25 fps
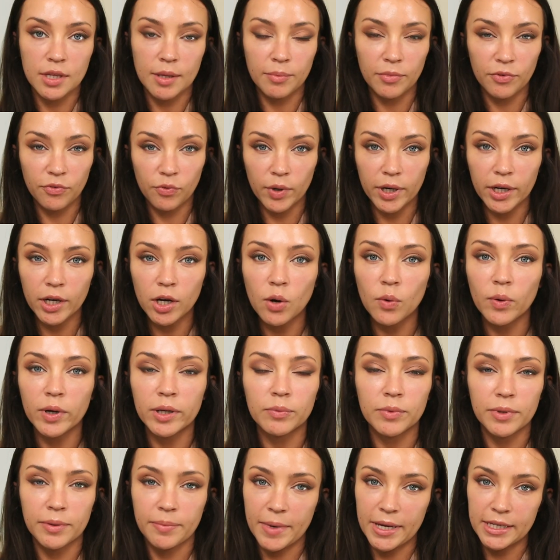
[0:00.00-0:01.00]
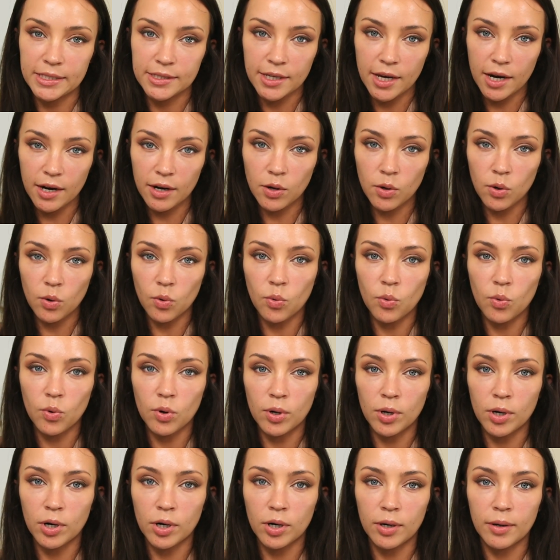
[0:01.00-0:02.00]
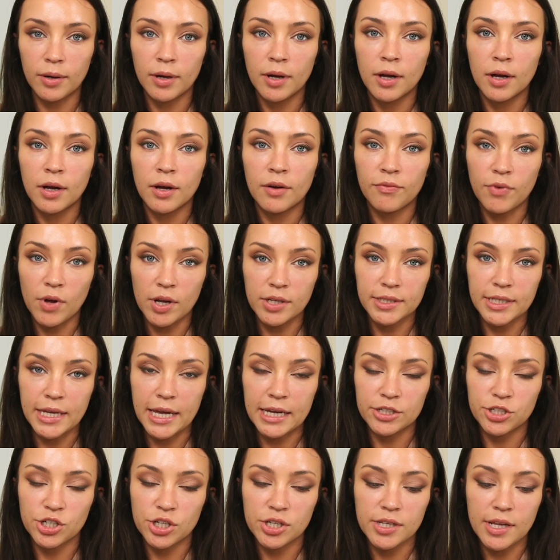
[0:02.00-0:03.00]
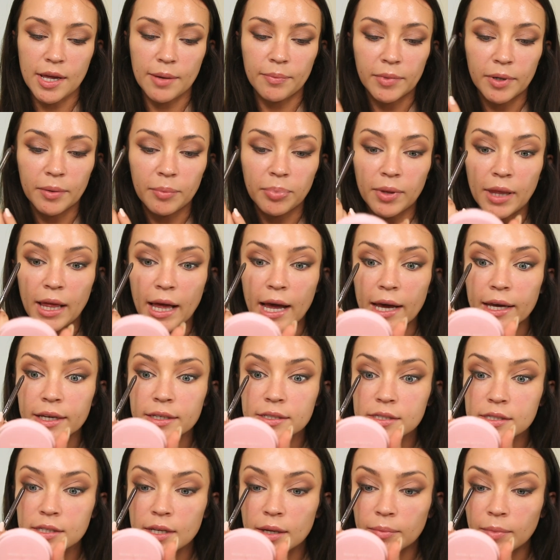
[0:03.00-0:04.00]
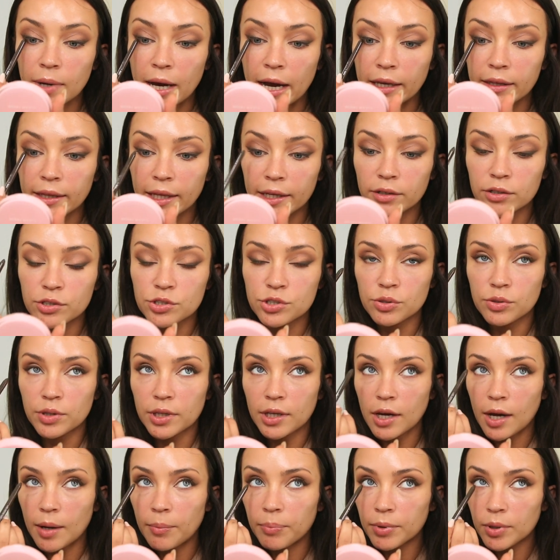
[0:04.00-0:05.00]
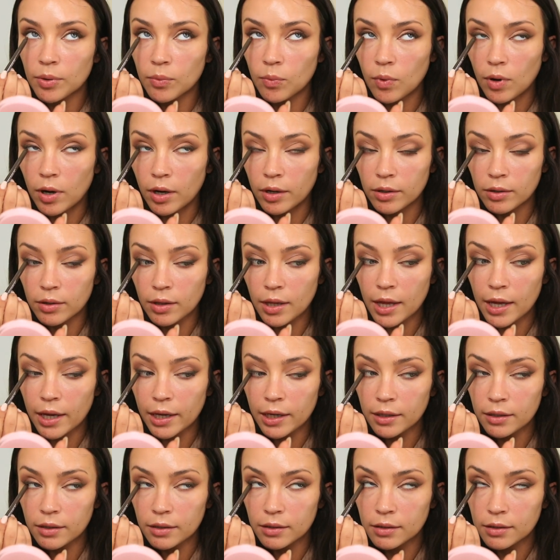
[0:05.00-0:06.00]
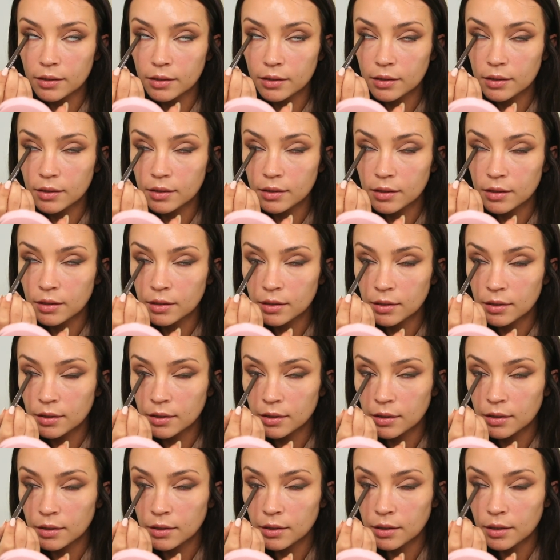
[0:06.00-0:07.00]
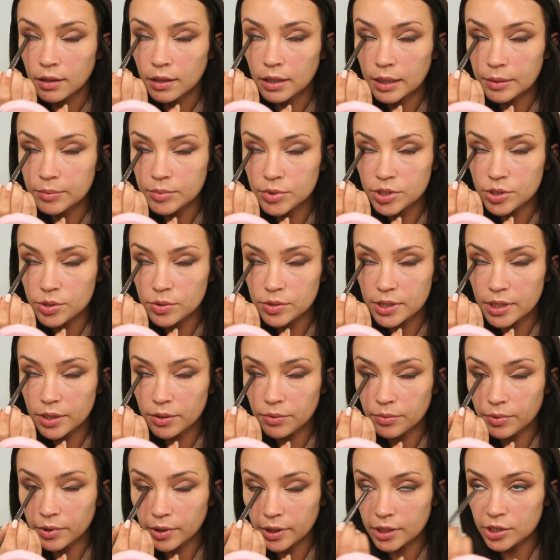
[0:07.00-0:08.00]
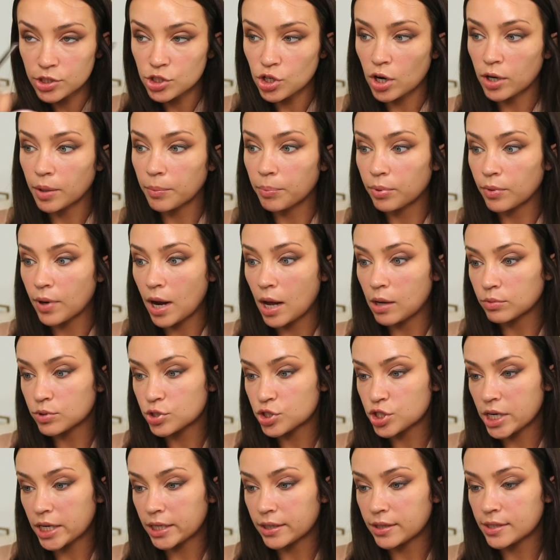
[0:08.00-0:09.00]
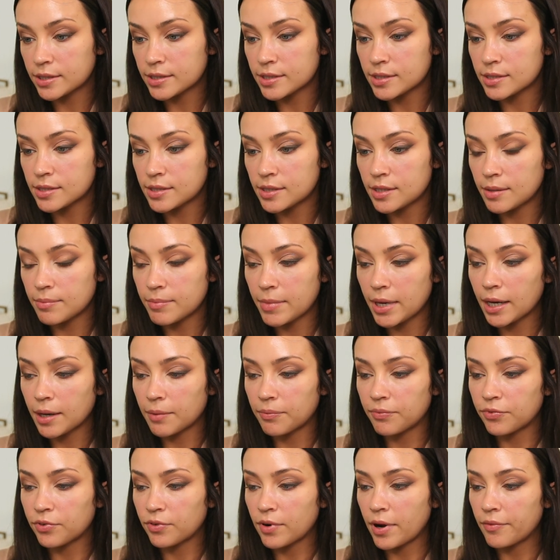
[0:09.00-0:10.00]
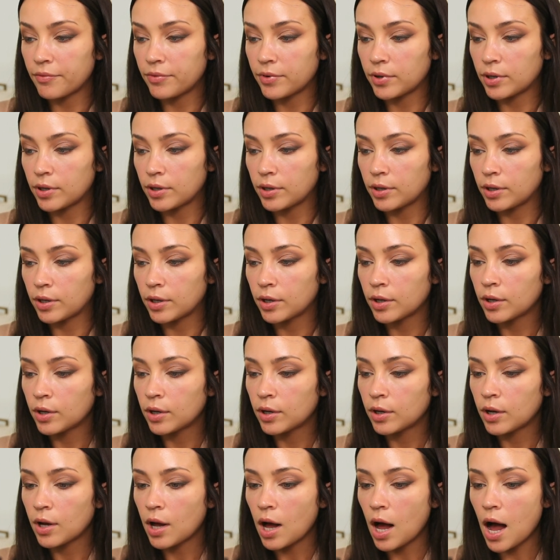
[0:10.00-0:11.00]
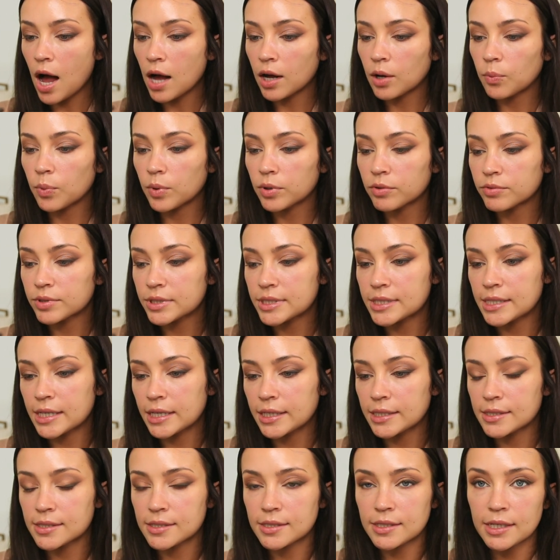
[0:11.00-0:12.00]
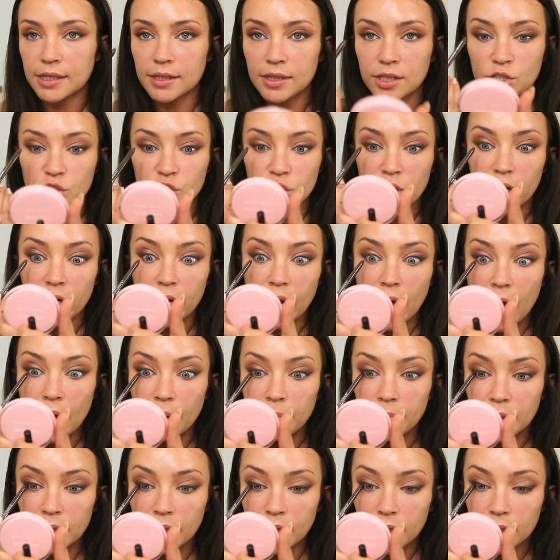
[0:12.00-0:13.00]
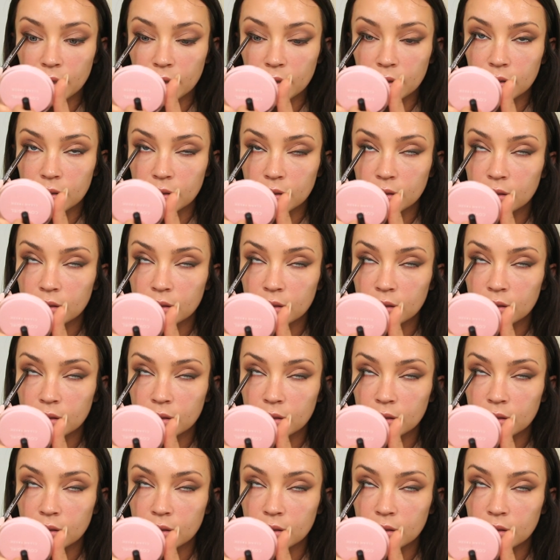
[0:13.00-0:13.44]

then before I go in with mascara or false lashes, I'm going to apply some eyeliner to the upper waterline. And I'm just using a really dark brown shade. This is the Makeup Forever Aqua Resist in the shade Ebony.